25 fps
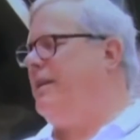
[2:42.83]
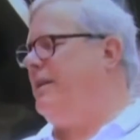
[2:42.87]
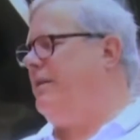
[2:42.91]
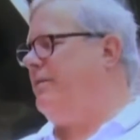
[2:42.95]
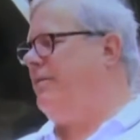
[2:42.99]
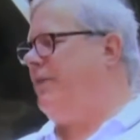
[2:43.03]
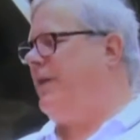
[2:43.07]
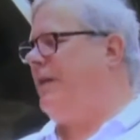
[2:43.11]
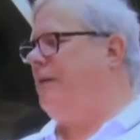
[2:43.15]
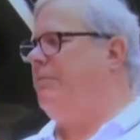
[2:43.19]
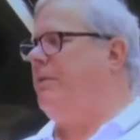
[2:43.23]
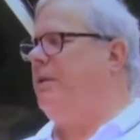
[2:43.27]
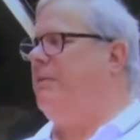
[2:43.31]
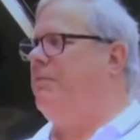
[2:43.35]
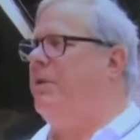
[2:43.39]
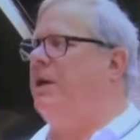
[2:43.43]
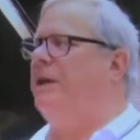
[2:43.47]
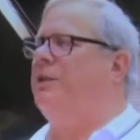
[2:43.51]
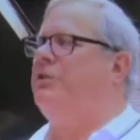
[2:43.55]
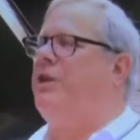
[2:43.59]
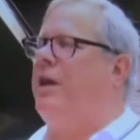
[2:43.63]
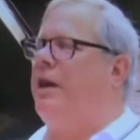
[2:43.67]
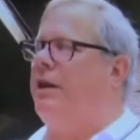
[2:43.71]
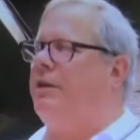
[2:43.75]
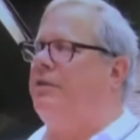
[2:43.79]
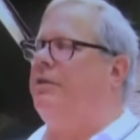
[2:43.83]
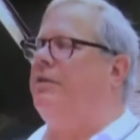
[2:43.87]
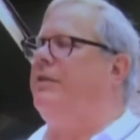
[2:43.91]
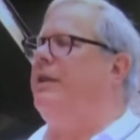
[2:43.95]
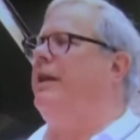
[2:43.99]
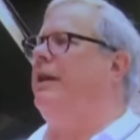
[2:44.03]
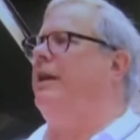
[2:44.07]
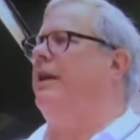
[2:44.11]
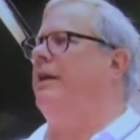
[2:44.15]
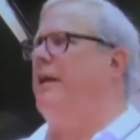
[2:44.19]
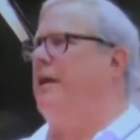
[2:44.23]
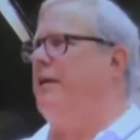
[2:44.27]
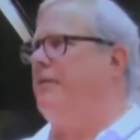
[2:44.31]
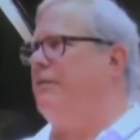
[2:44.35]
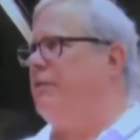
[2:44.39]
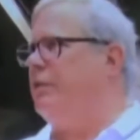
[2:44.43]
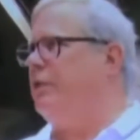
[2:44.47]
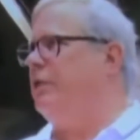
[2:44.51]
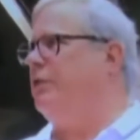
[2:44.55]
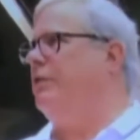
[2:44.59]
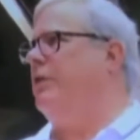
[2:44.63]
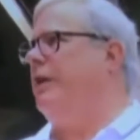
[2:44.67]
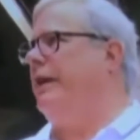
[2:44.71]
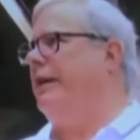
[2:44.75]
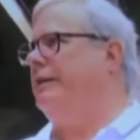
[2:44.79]
didn't affect me much other than I got
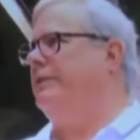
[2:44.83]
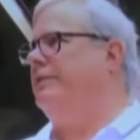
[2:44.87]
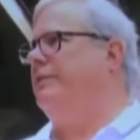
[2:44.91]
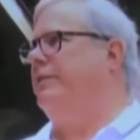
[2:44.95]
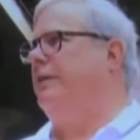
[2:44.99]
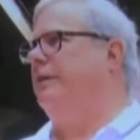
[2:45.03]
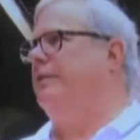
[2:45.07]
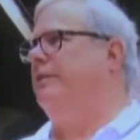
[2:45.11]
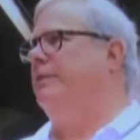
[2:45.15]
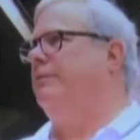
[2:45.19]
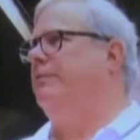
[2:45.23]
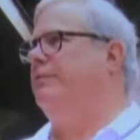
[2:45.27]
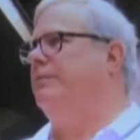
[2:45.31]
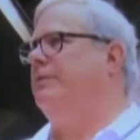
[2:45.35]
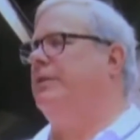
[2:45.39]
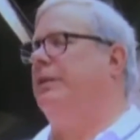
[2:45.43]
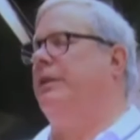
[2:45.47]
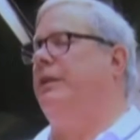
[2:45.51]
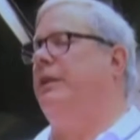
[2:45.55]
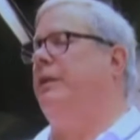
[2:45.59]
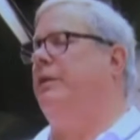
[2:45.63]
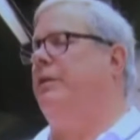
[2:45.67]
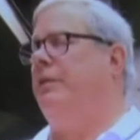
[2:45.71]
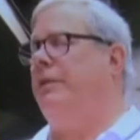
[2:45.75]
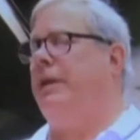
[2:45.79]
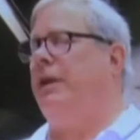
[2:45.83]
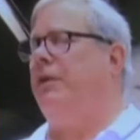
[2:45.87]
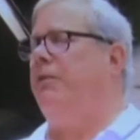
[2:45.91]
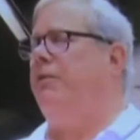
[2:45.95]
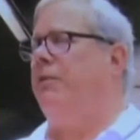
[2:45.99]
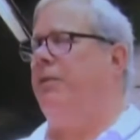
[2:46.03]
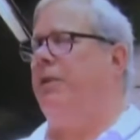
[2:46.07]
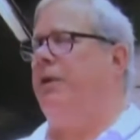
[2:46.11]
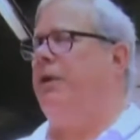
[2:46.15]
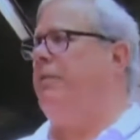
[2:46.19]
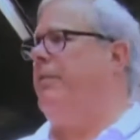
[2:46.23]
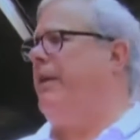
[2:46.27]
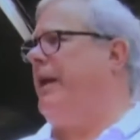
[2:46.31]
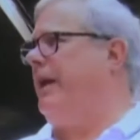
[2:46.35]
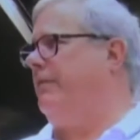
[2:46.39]
flu-like symptoms. And they were really